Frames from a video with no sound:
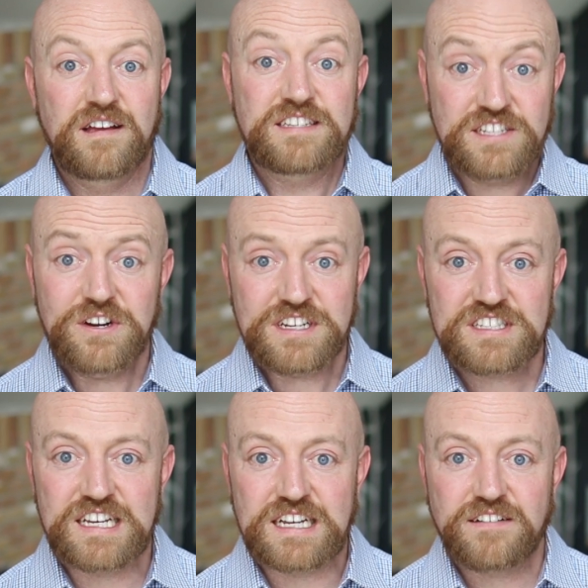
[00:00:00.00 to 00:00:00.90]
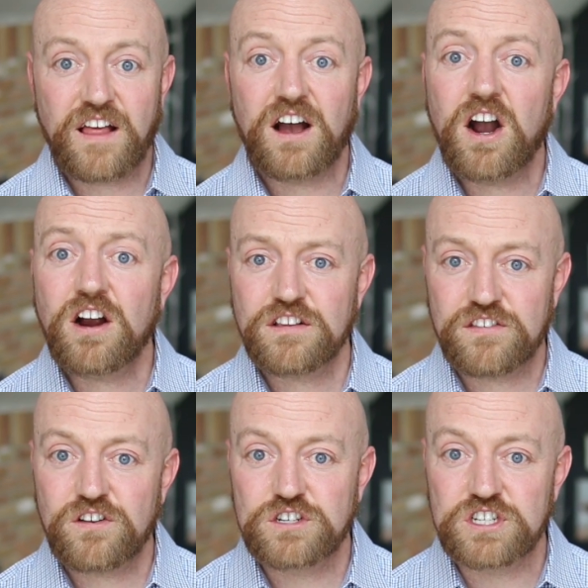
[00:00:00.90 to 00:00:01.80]
Seriously, a heart
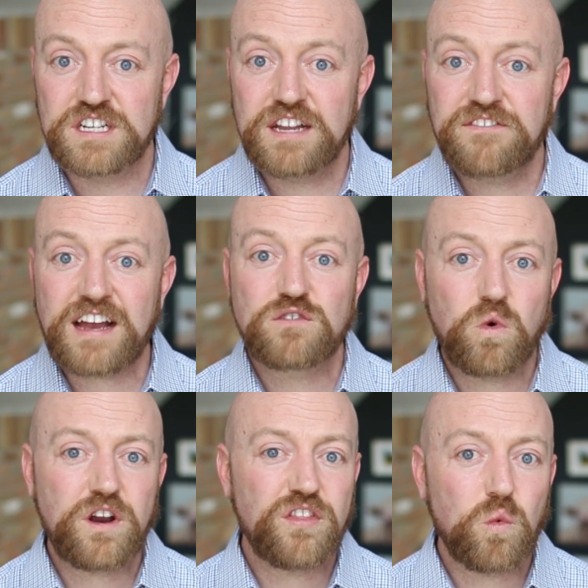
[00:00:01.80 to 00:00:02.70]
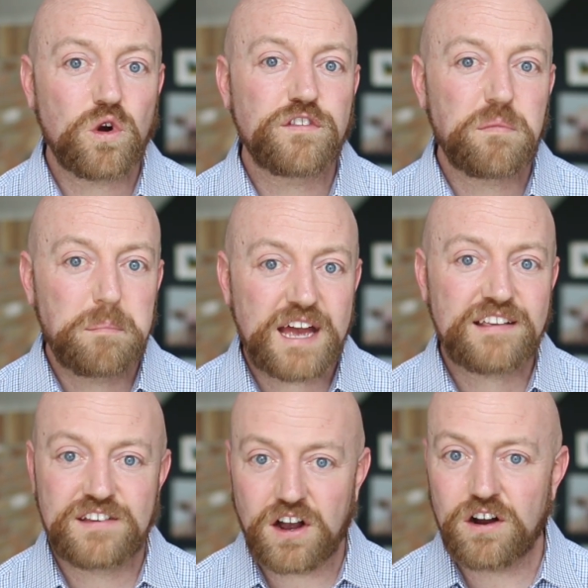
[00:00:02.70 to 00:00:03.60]
surgeon. In fact, one of the world's
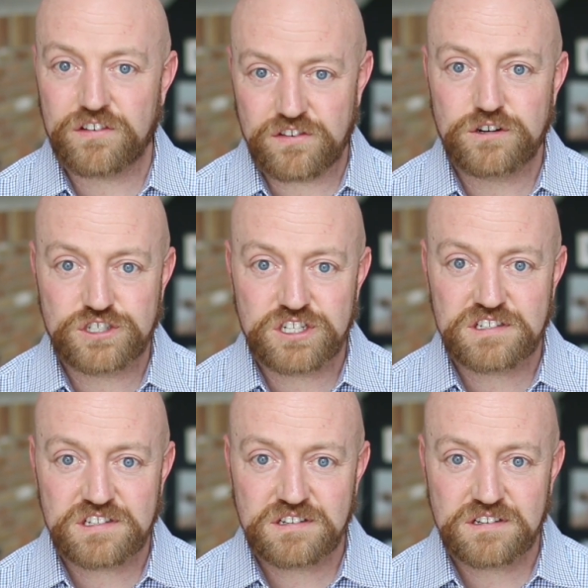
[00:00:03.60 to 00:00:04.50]
best heart surgeons.